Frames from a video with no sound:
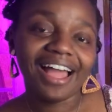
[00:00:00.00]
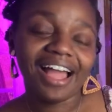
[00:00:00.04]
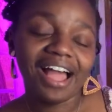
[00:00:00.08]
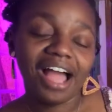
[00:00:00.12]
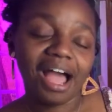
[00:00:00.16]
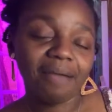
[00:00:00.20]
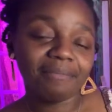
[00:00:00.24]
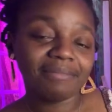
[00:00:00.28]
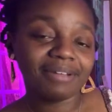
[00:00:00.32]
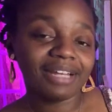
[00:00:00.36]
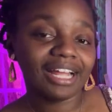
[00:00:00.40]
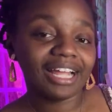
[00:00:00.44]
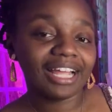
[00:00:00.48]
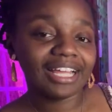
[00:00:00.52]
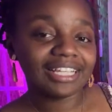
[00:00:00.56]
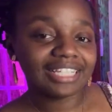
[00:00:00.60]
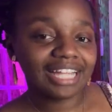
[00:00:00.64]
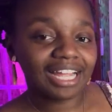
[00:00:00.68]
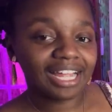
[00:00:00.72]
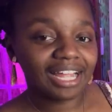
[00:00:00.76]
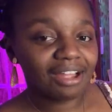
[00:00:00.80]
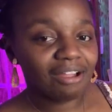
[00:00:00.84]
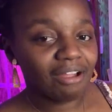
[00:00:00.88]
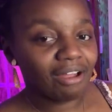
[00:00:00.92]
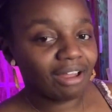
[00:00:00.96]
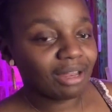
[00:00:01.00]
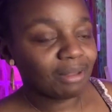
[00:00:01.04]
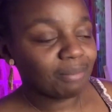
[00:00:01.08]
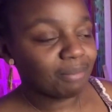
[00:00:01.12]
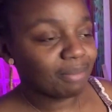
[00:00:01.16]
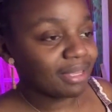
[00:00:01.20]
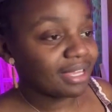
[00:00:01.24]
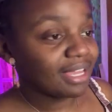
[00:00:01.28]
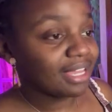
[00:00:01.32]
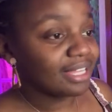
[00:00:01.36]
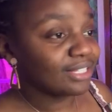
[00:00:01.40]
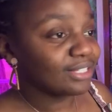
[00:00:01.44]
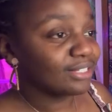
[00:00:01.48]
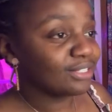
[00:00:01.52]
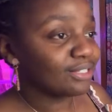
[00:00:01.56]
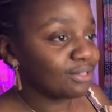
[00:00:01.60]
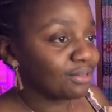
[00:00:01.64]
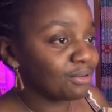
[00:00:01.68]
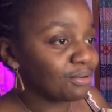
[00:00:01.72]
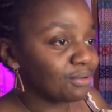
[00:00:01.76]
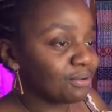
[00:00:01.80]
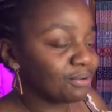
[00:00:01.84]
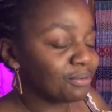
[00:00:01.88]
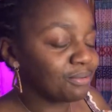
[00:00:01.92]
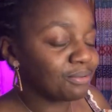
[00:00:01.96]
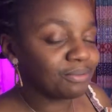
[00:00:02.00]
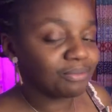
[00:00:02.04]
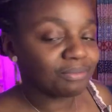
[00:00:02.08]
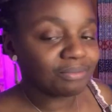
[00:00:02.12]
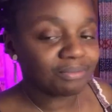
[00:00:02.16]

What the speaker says: I mean, I guess I could call it BS too,